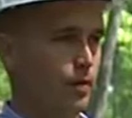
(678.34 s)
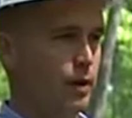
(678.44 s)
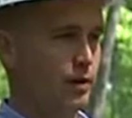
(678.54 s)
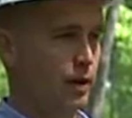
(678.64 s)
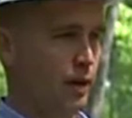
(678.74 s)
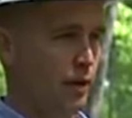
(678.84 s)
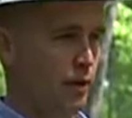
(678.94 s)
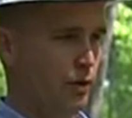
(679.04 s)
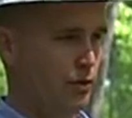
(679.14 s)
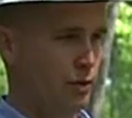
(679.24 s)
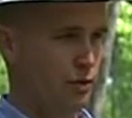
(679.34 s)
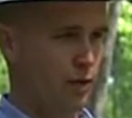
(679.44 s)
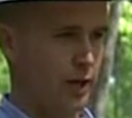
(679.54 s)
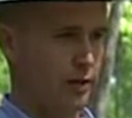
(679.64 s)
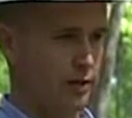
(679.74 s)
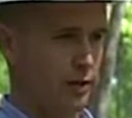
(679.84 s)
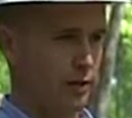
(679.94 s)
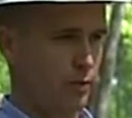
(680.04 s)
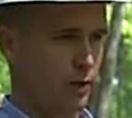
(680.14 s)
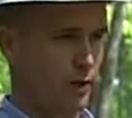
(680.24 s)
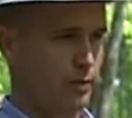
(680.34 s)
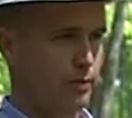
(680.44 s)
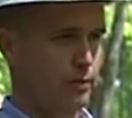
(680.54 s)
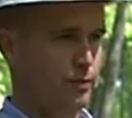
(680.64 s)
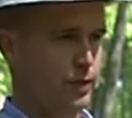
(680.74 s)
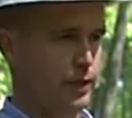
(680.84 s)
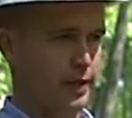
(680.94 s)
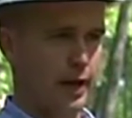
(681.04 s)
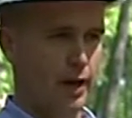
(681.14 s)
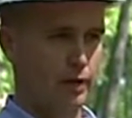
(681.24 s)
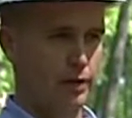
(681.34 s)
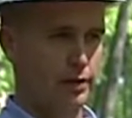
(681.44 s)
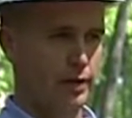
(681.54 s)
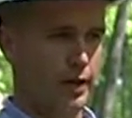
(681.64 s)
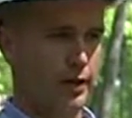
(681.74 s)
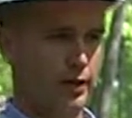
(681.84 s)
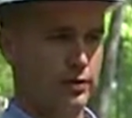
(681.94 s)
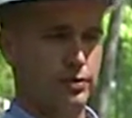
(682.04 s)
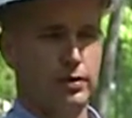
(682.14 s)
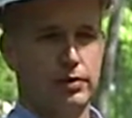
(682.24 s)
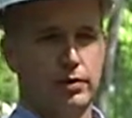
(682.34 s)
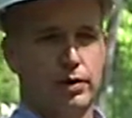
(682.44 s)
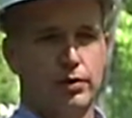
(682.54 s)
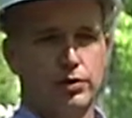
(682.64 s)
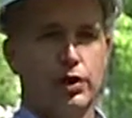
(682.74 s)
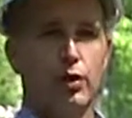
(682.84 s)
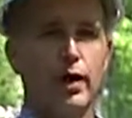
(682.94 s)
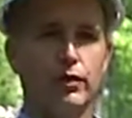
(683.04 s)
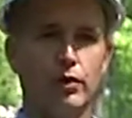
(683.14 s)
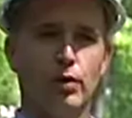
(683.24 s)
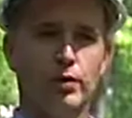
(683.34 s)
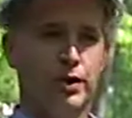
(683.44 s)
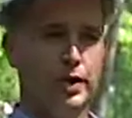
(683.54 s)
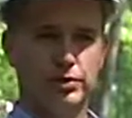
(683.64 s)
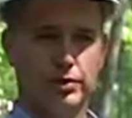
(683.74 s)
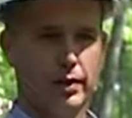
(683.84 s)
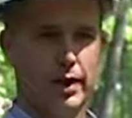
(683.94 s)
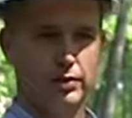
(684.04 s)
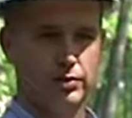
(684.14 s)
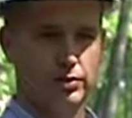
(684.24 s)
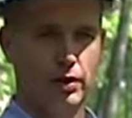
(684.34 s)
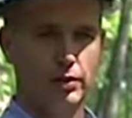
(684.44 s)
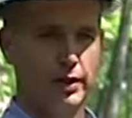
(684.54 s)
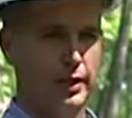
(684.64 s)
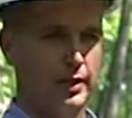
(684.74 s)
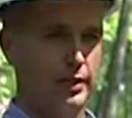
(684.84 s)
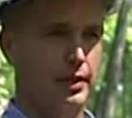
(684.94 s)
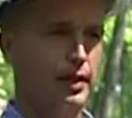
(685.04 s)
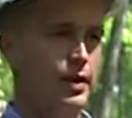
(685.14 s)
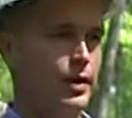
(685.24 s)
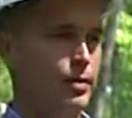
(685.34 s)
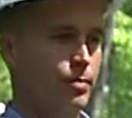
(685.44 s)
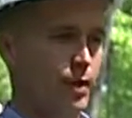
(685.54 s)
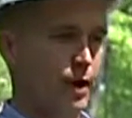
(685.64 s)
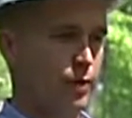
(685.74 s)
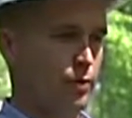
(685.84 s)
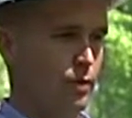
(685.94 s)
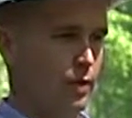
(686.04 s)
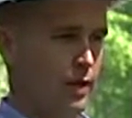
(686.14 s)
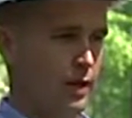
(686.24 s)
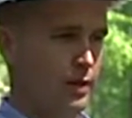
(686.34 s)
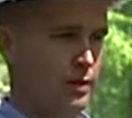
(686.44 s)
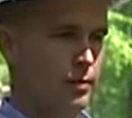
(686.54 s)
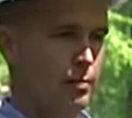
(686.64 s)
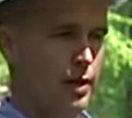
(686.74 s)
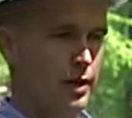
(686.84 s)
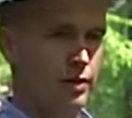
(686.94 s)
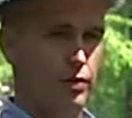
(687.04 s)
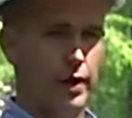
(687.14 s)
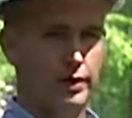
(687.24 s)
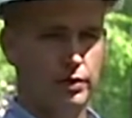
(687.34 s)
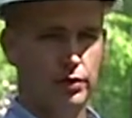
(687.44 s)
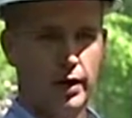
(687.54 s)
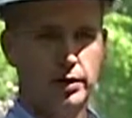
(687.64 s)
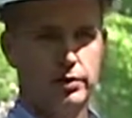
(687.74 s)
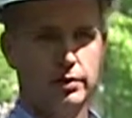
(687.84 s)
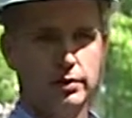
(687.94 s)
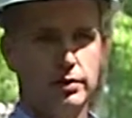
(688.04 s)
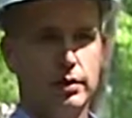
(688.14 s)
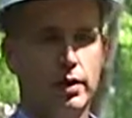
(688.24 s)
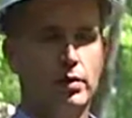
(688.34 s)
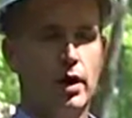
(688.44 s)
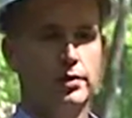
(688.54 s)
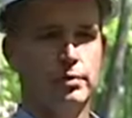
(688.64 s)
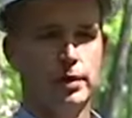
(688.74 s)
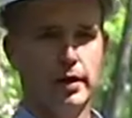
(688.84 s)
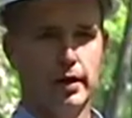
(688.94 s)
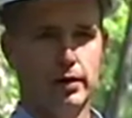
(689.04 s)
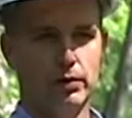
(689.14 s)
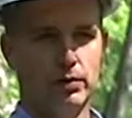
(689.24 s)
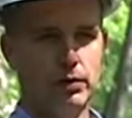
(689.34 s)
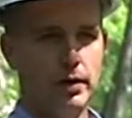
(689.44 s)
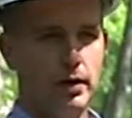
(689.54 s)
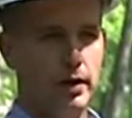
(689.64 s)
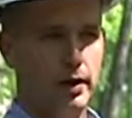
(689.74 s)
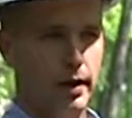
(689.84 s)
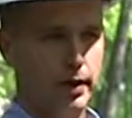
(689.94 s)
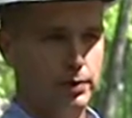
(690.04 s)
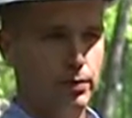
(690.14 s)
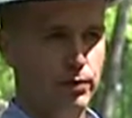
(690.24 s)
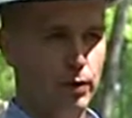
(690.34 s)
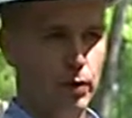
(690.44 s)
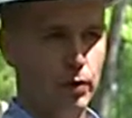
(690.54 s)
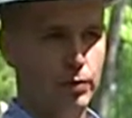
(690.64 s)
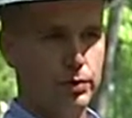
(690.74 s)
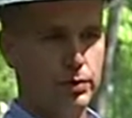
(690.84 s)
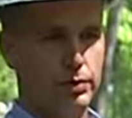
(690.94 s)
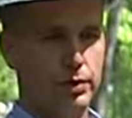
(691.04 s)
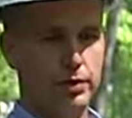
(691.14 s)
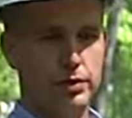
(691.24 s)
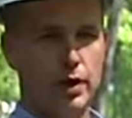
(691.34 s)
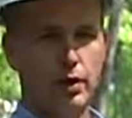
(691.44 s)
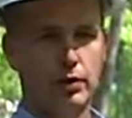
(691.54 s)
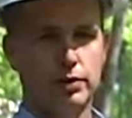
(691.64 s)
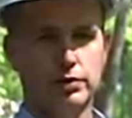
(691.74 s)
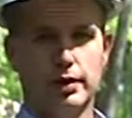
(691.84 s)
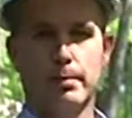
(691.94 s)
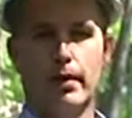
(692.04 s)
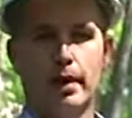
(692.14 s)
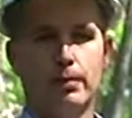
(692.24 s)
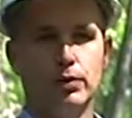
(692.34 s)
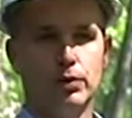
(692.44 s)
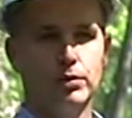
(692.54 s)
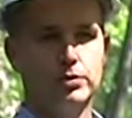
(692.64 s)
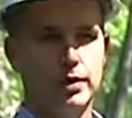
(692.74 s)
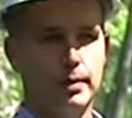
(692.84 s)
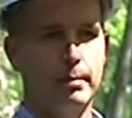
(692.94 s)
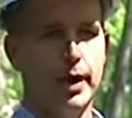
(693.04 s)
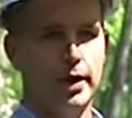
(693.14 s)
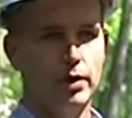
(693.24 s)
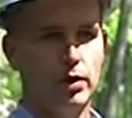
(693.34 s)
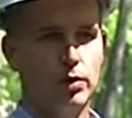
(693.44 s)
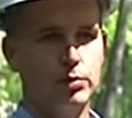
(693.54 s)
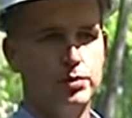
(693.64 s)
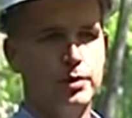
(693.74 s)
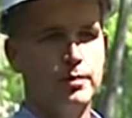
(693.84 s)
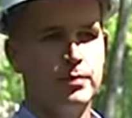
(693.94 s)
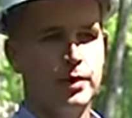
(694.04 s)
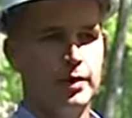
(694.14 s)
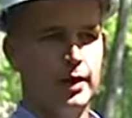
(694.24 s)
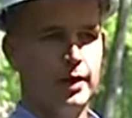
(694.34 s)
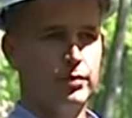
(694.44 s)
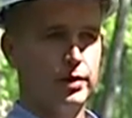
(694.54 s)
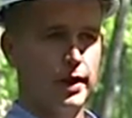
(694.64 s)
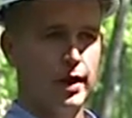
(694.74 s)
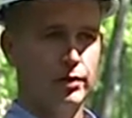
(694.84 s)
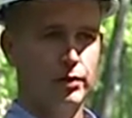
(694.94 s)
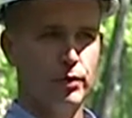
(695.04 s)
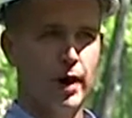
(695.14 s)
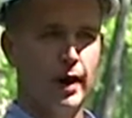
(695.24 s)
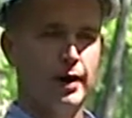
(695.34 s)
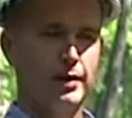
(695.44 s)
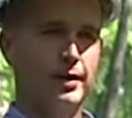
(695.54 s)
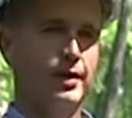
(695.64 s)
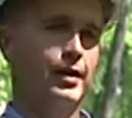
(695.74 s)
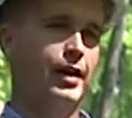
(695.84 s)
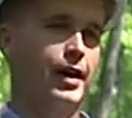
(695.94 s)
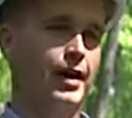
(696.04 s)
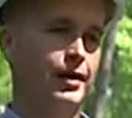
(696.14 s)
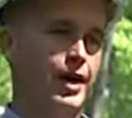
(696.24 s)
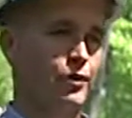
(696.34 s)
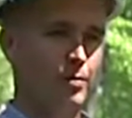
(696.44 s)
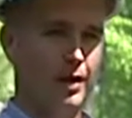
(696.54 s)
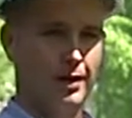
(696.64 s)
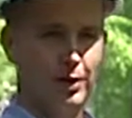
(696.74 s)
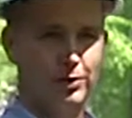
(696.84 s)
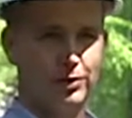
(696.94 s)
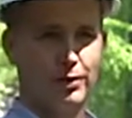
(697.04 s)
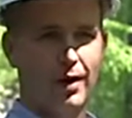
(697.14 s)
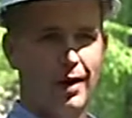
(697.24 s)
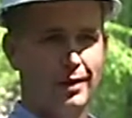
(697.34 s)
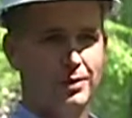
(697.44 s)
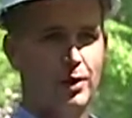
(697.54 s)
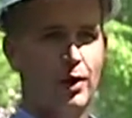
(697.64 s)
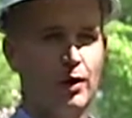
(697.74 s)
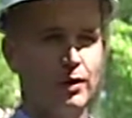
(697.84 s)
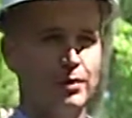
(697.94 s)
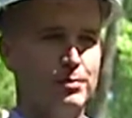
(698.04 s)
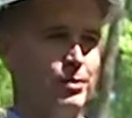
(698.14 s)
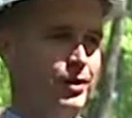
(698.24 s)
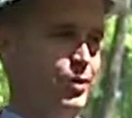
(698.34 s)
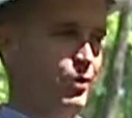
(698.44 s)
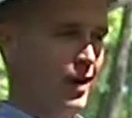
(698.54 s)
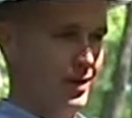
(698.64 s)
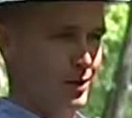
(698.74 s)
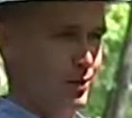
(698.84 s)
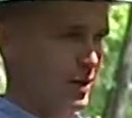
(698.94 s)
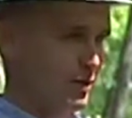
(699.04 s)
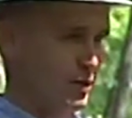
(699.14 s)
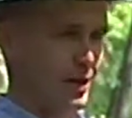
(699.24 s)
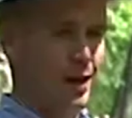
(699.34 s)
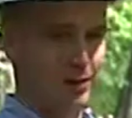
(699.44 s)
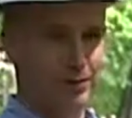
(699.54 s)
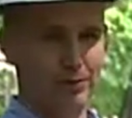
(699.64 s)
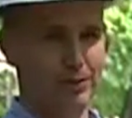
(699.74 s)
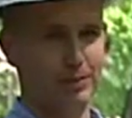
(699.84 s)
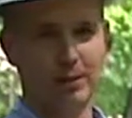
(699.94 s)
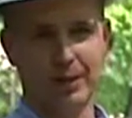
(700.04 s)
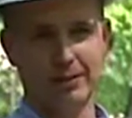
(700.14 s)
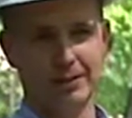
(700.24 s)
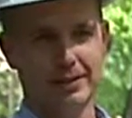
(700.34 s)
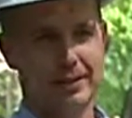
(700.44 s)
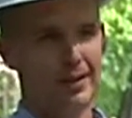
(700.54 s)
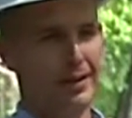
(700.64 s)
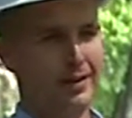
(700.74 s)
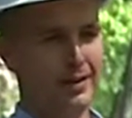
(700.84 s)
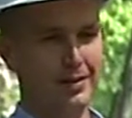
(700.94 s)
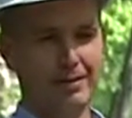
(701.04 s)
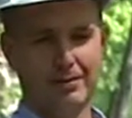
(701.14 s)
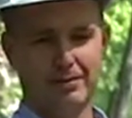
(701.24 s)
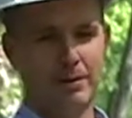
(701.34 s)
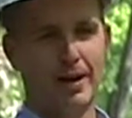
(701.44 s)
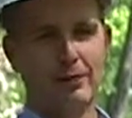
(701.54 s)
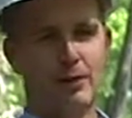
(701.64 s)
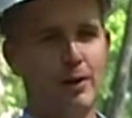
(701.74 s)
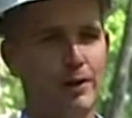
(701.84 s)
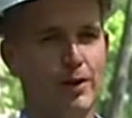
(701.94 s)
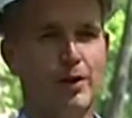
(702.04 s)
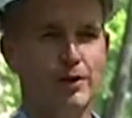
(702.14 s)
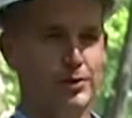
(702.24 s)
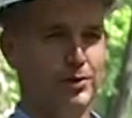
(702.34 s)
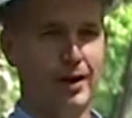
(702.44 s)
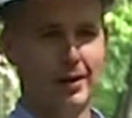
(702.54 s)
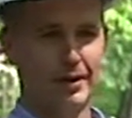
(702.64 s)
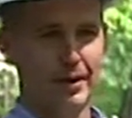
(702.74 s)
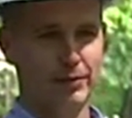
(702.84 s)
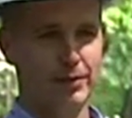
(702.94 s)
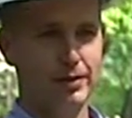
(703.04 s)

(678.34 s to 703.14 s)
Another situation that we encountered, and there's no way of knowing this till you actually start digging, but in many of the excavations that Quality Mechanical has performed to install their steam piping or the steam manholes, they have encountered rock. And everybody knows that rock is hard, but the rock that we have encountered on this project is by far the hardest rock ever.